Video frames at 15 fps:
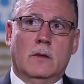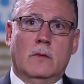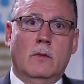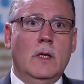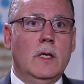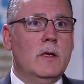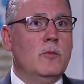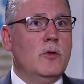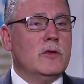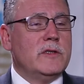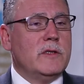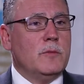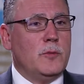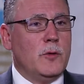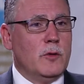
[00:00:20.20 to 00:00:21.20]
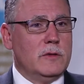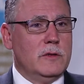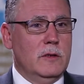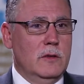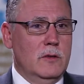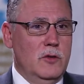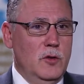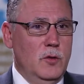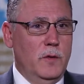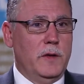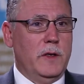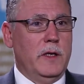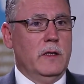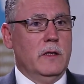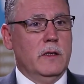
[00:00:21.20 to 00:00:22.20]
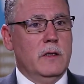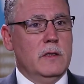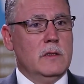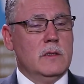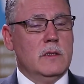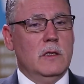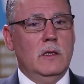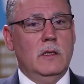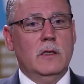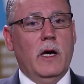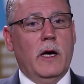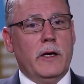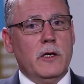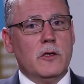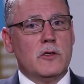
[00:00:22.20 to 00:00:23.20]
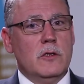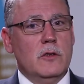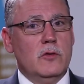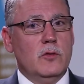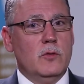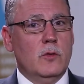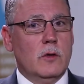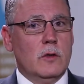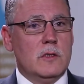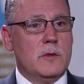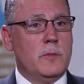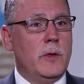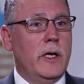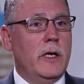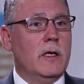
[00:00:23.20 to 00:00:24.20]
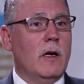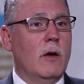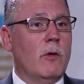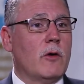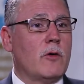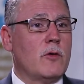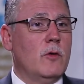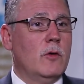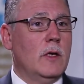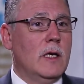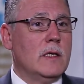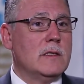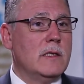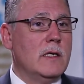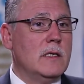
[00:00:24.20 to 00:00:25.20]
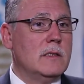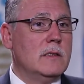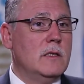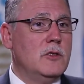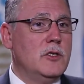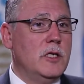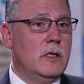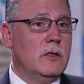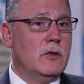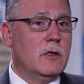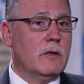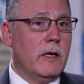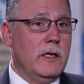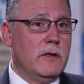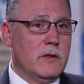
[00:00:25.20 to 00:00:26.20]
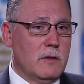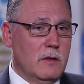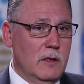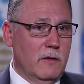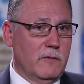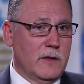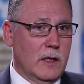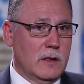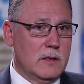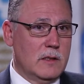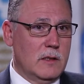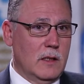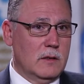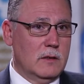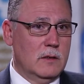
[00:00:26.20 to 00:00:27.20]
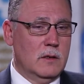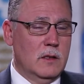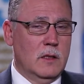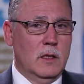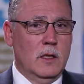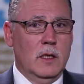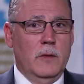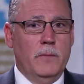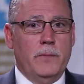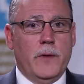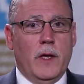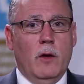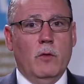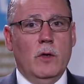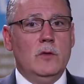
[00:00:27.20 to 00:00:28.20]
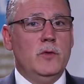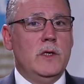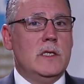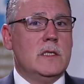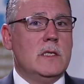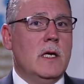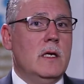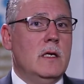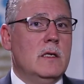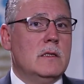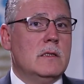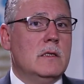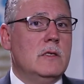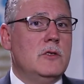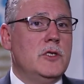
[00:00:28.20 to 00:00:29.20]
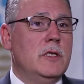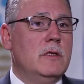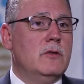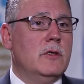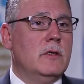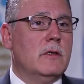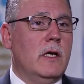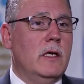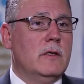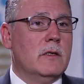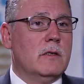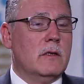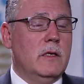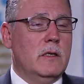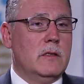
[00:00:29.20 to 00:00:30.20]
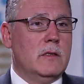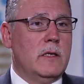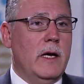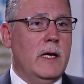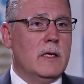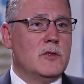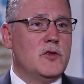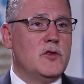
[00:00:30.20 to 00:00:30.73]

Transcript: Well, the most important new thing is the direction towards playing our role as the SDG integrator in Afghanistan. And when we say SDG integrator, it has